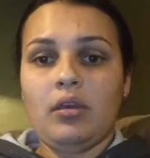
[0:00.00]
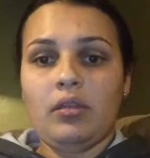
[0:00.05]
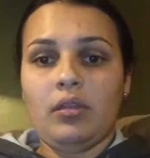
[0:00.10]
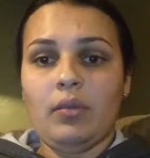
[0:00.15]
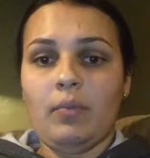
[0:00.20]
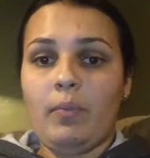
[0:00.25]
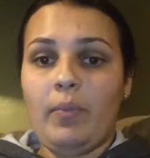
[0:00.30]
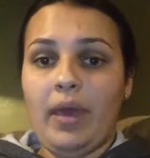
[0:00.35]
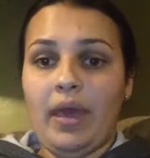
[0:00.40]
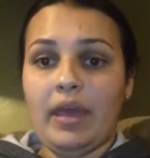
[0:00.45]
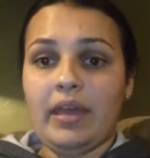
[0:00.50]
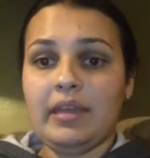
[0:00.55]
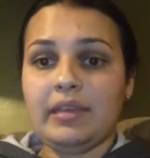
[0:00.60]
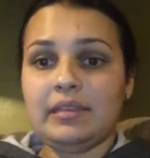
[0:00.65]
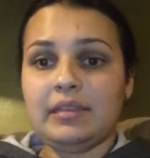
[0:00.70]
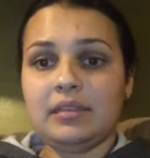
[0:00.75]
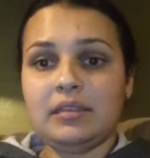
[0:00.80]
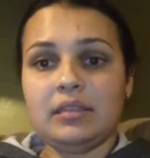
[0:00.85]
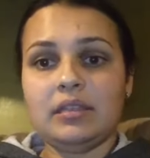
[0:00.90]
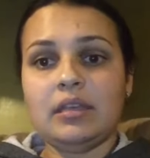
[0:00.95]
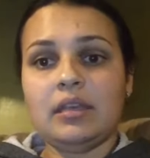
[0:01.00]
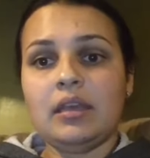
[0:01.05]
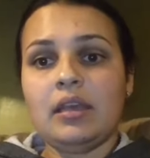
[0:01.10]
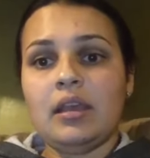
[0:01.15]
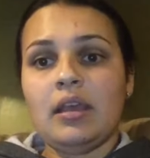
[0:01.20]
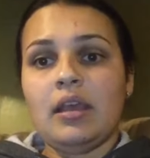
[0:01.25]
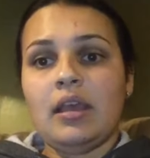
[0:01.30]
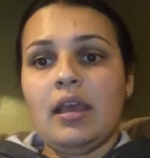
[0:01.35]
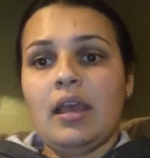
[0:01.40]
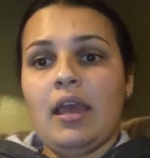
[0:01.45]
the best.
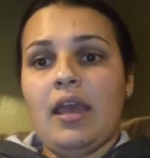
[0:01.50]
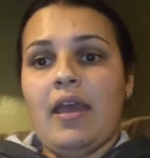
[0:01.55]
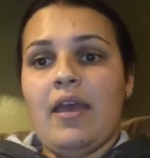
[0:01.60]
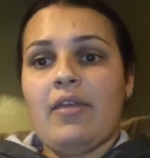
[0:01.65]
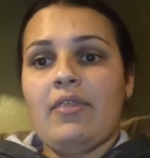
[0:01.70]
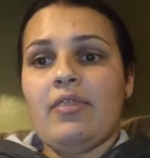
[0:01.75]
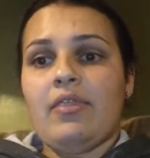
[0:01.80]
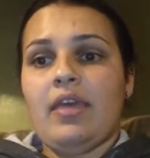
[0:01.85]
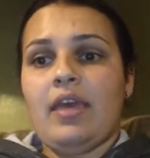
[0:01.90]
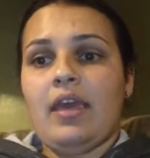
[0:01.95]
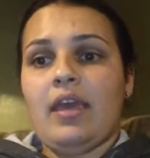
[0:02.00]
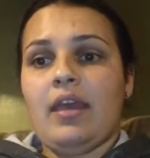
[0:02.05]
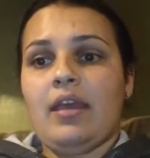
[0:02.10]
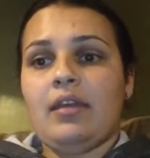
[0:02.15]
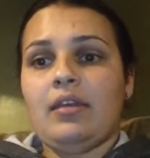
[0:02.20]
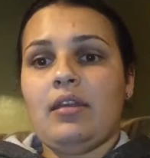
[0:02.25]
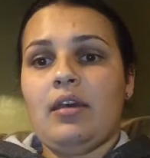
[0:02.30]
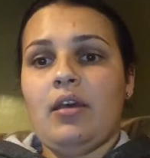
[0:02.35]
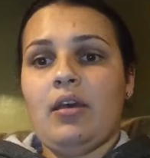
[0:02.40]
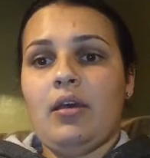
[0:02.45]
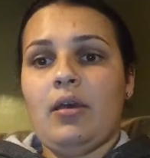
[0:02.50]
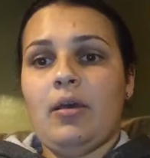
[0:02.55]
And then,